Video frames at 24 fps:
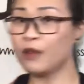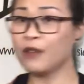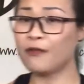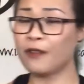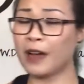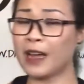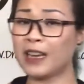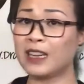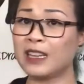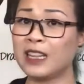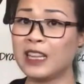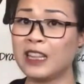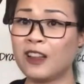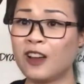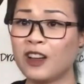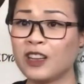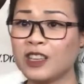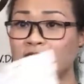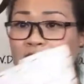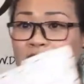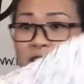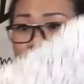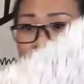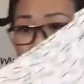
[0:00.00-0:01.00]
finally
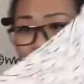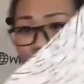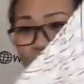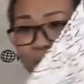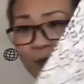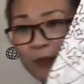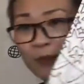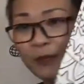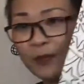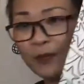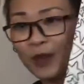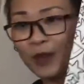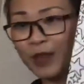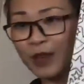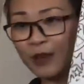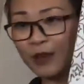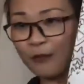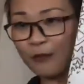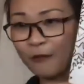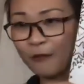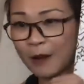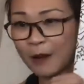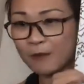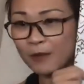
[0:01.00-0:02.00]
launched gift wrap
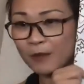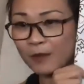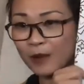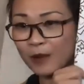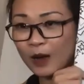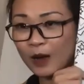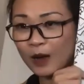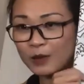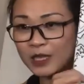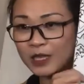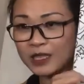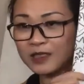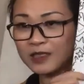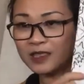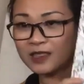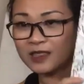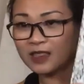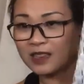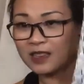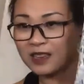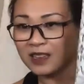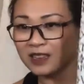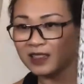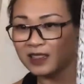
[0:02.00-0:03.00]
options.
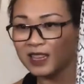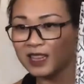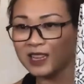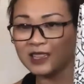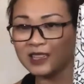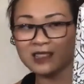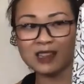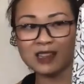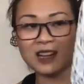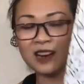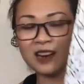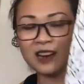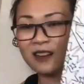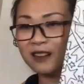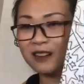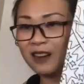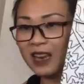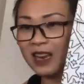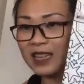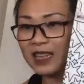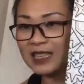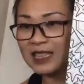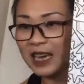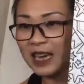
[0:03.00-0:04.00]
These are
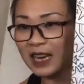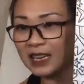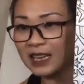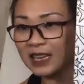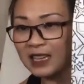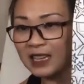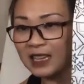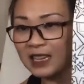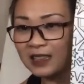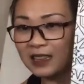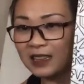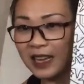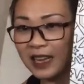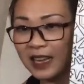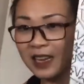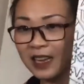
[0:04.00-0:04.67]
exactly like